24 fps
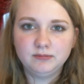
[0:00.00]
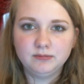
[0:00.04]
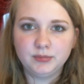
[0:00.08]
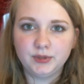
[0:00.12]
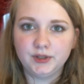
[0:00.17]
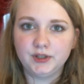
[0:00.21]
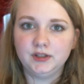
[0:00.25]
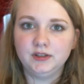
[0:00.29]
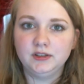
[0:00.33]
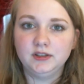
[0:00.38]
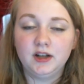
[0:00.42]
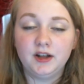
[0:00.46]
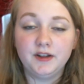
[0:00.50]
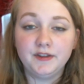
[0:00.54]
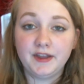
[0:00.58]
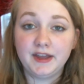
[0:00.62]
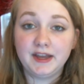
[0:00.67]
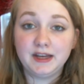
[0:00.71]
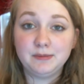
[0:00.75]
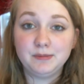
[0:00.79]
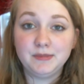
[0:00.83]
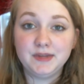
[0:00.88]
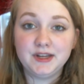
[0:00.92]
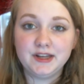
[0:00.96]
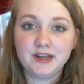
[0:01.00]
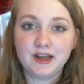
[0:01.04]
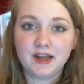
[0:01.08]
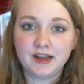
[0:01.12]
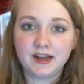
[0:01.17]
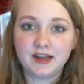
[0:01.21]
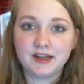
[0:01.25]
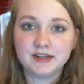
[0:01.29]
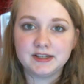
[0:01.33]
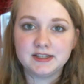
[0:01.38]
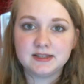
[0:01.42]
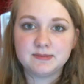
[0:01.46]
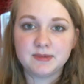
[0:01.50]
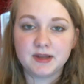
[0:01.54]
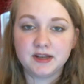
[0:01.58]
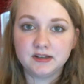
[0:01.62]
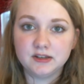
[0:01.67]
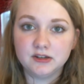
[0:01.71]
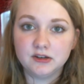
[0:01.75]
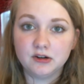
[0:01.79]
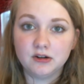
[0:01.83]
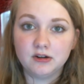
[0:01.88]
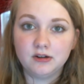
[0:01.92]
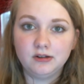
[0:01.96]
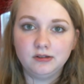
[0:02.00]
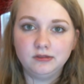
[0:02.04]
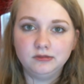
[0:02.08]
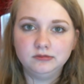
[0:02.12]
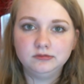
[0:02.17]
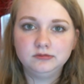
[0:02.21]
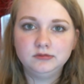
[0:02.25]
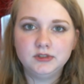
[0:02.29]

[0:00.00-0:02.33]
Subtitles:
but unlike me, I kind of spent it all